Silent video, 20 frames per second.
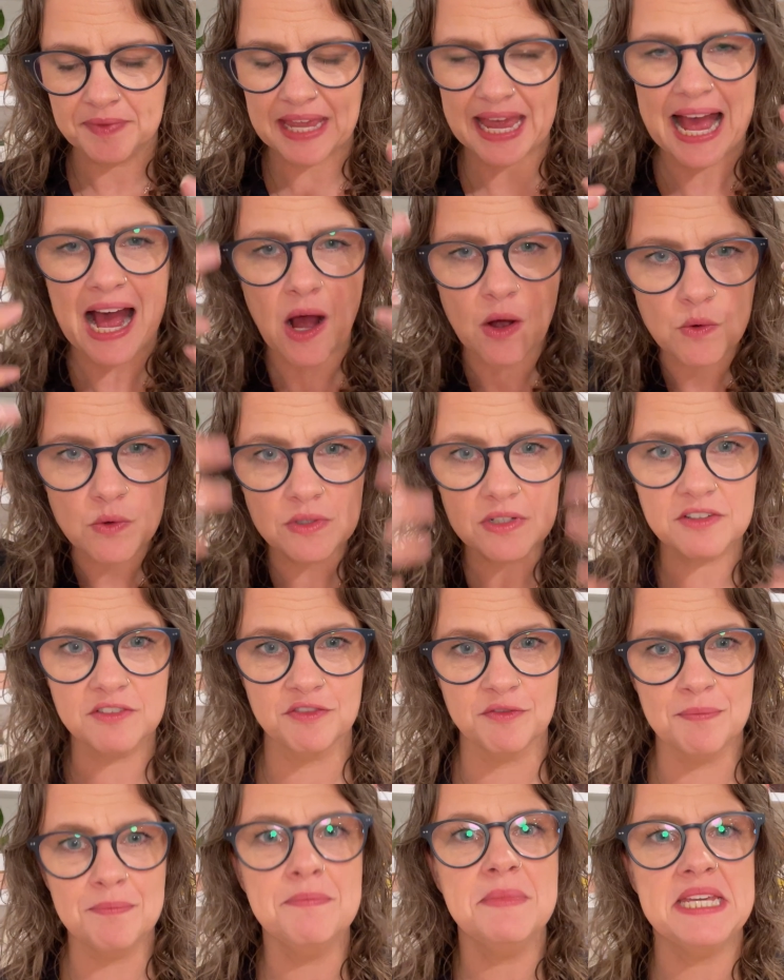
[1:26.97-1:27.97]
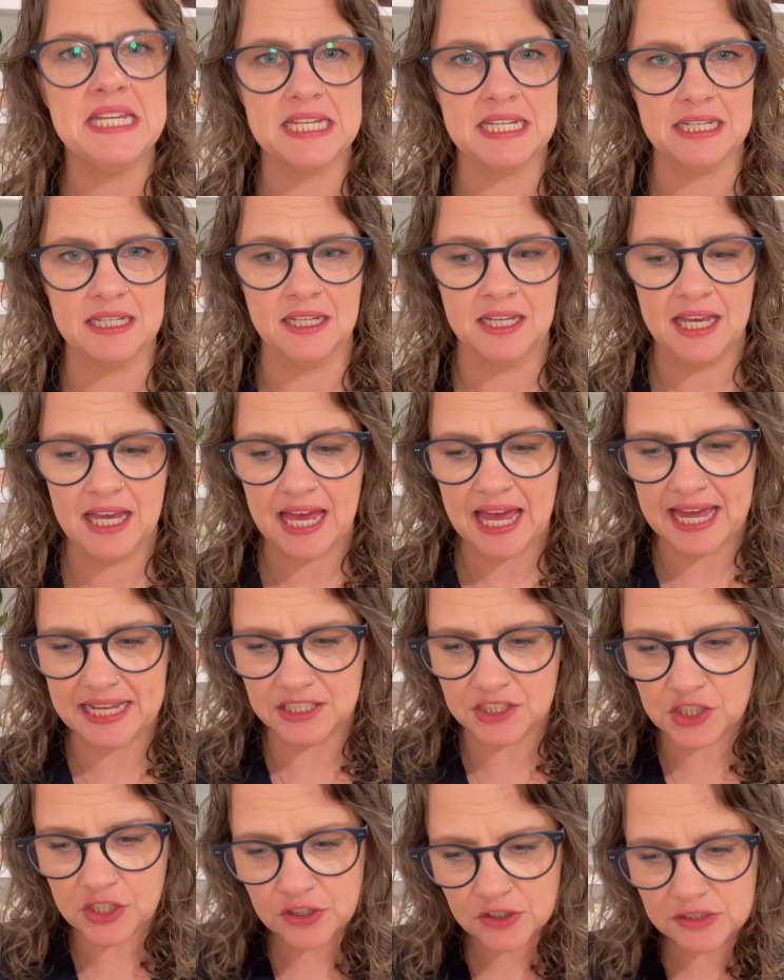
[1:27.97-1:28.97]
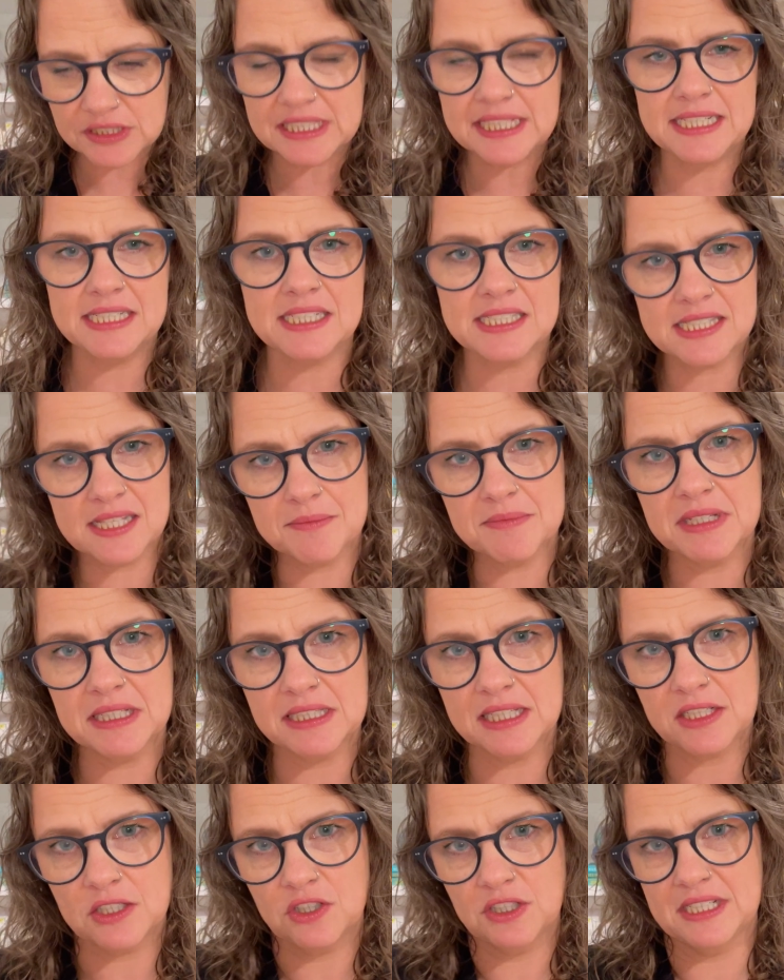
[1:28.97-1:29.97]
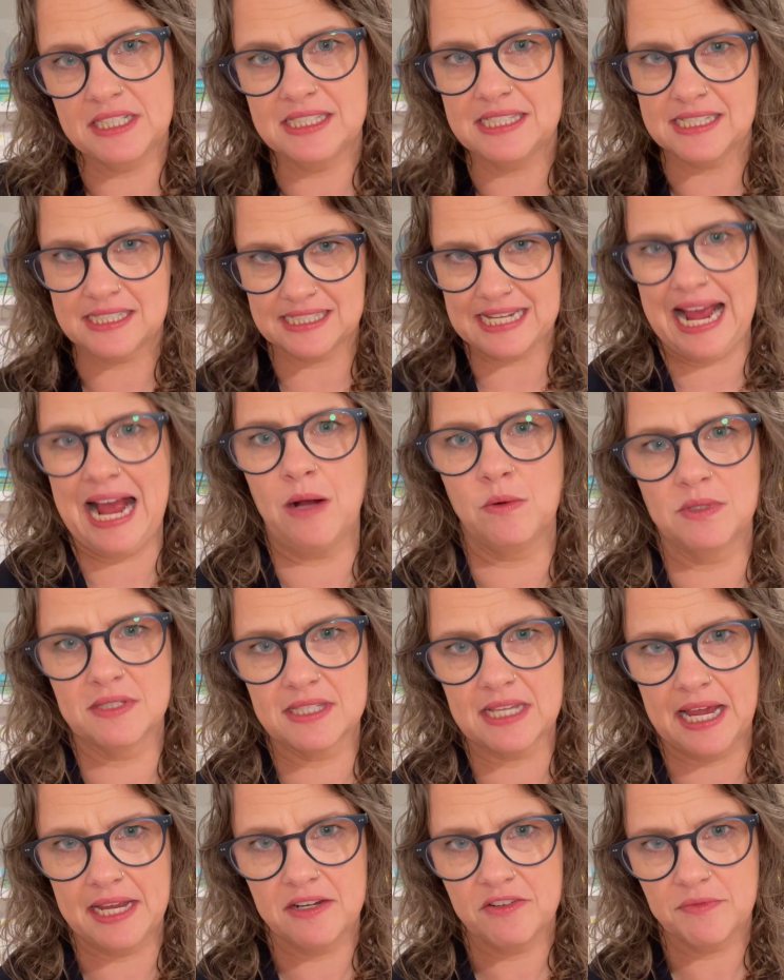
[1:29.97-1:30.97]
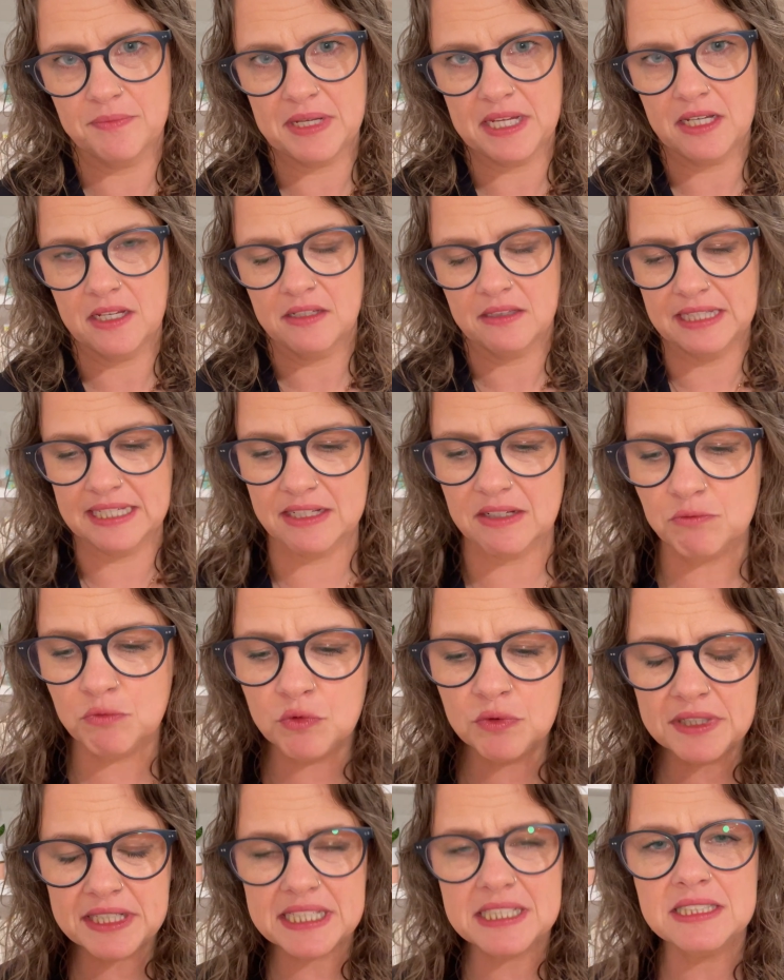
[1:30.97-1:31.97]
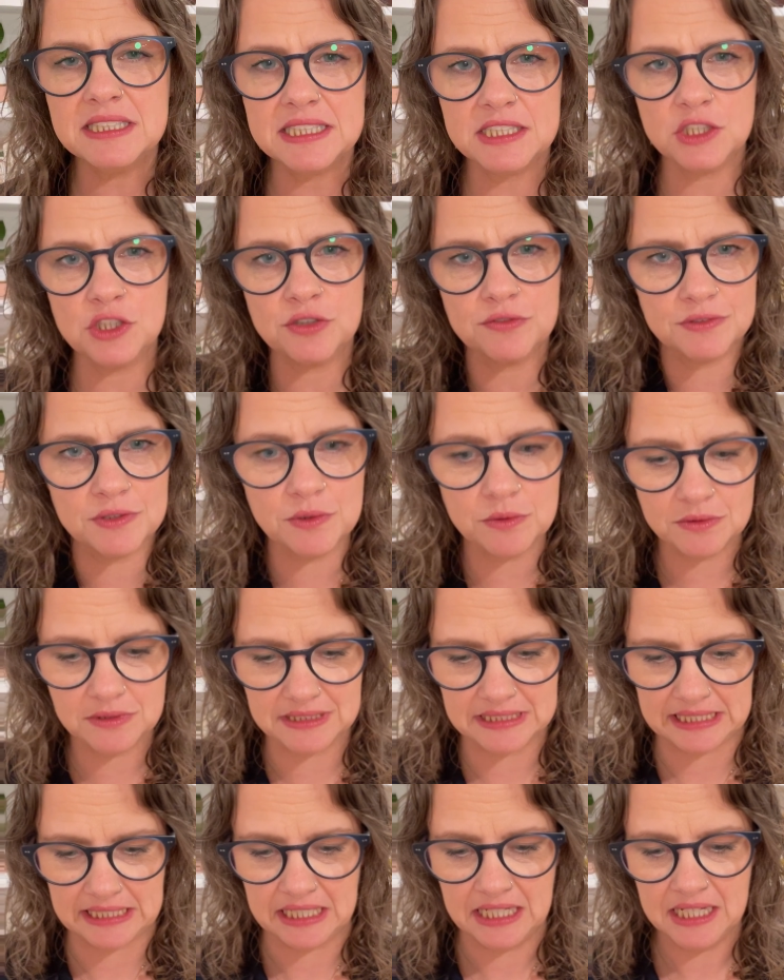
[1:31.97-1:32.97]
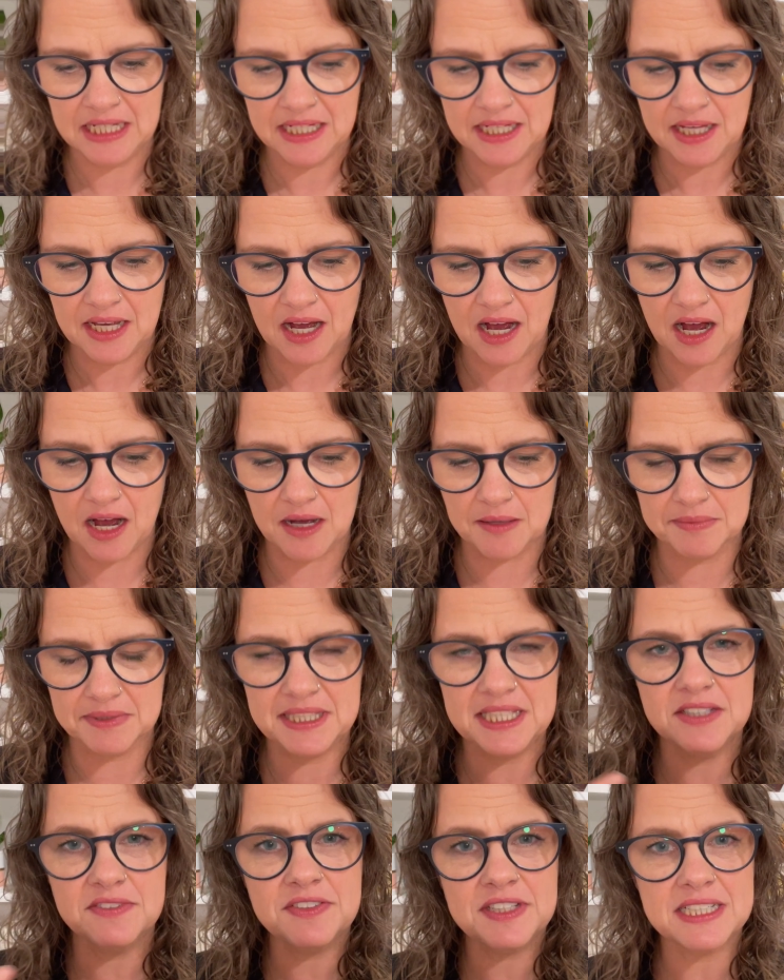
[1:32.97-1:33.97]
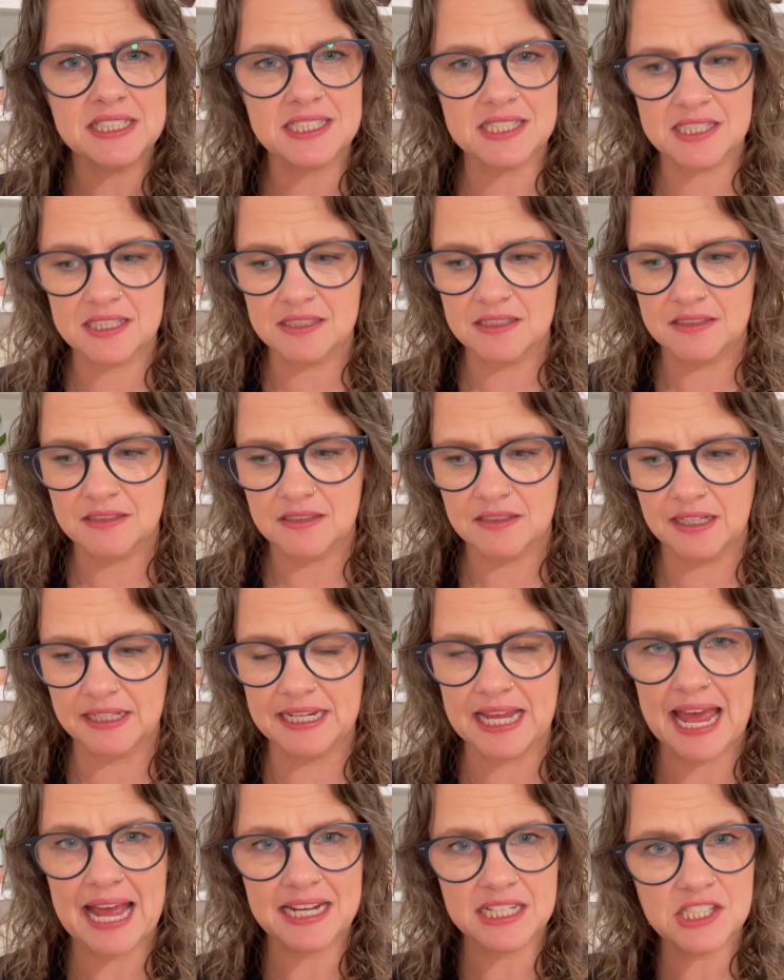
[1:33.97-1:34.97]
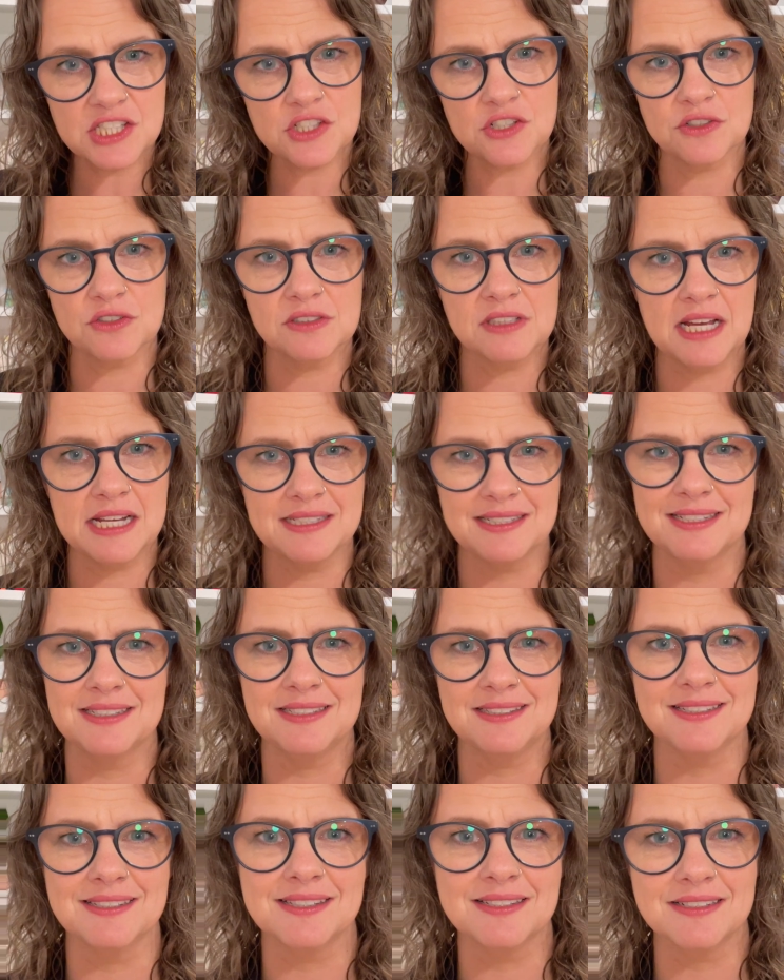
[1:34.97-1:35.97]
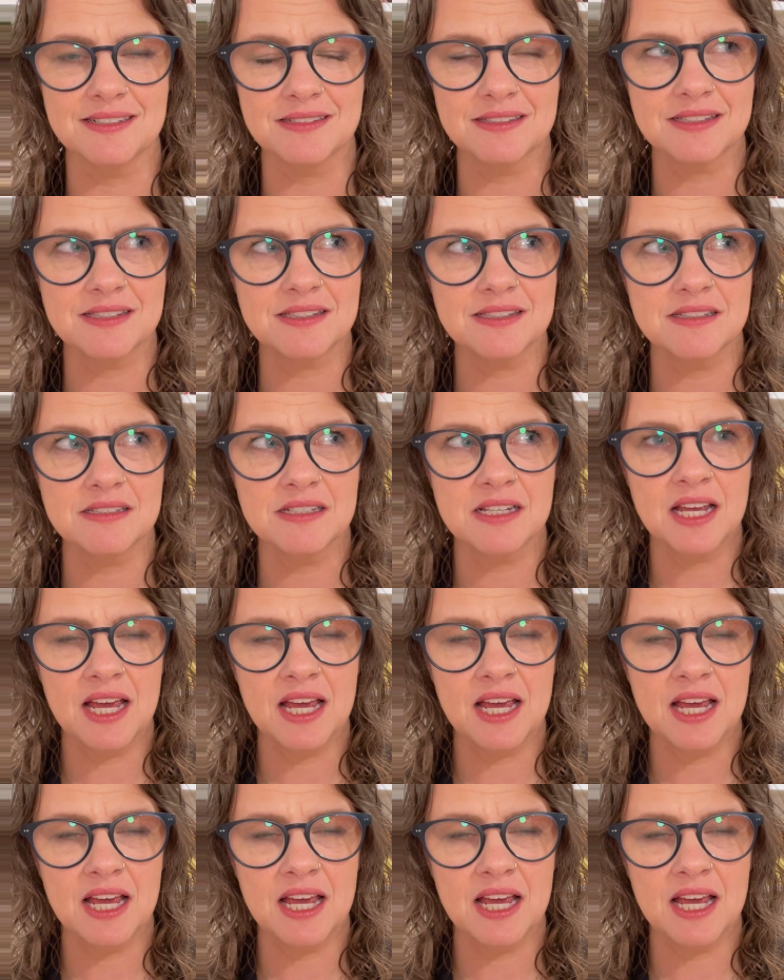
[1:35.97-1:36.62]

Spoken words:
out of me and turn it into something that could exist outside of me. Like really, truly give it an externalized existence.